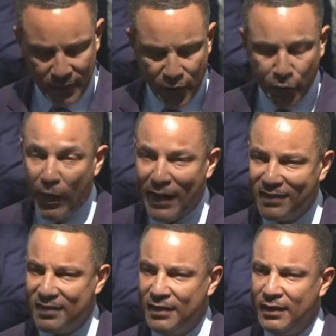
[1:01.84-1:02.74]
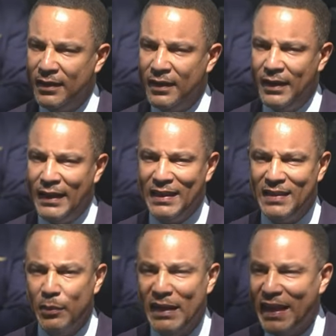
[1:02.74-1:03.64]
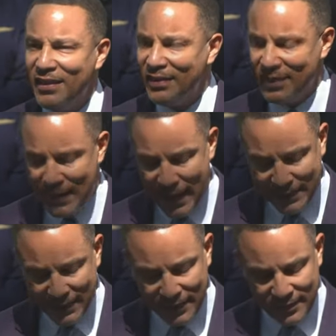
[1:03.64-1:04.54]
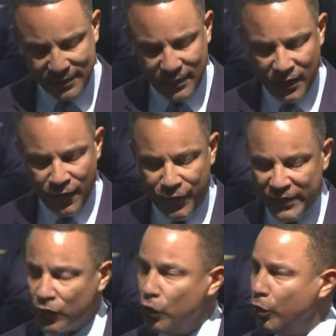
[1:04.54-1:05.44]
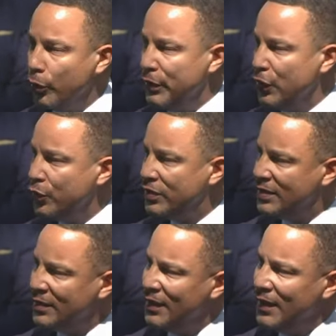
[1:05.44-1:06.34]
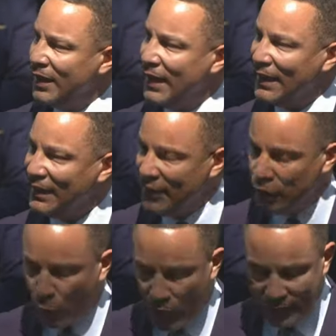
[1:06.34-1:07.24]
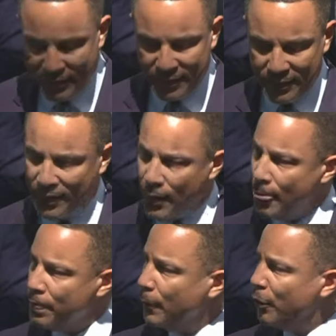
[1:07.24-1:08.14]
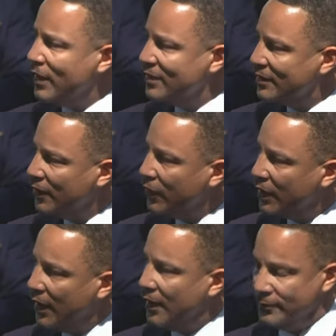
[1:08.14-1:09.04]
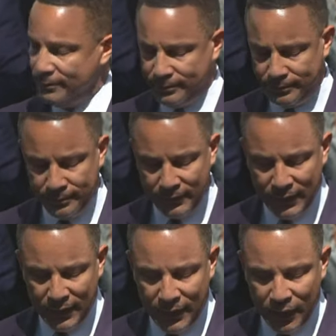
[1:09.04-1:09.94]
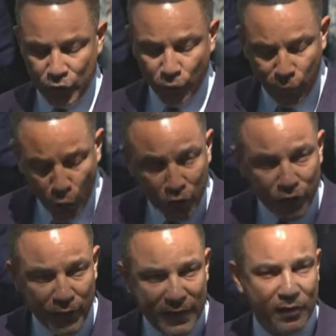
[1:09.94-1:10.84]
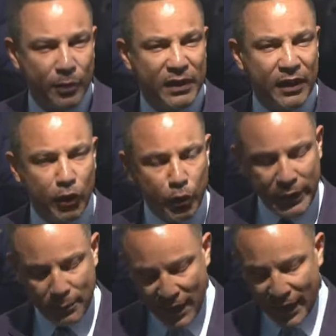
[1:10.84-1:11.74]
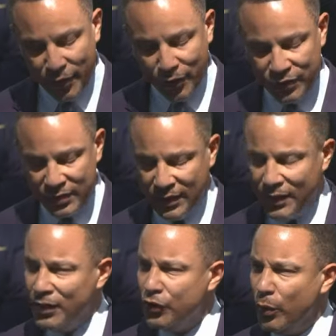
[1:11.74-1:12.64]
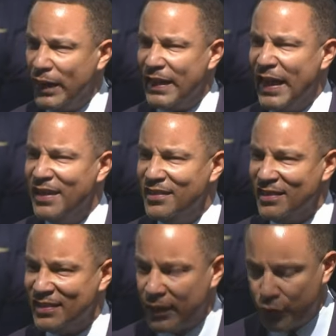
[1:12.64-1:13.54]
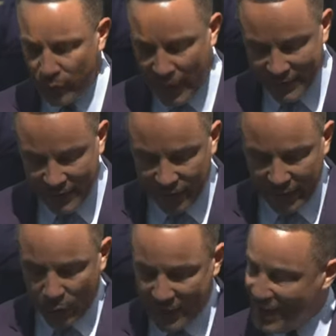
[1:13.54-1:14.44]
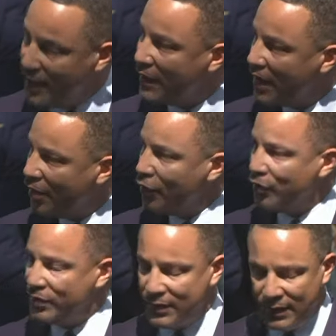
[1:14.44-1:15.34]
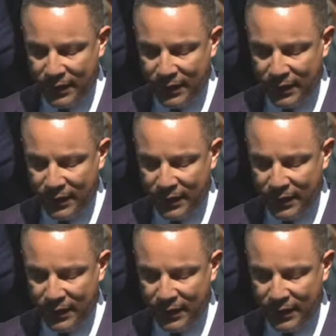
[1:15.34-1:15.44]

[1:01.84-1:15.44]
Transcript: threats, intimidation tactics, physical abuse, and at least once the presence of a gun to force victims, including minors, to engage in sexual activity with him and others,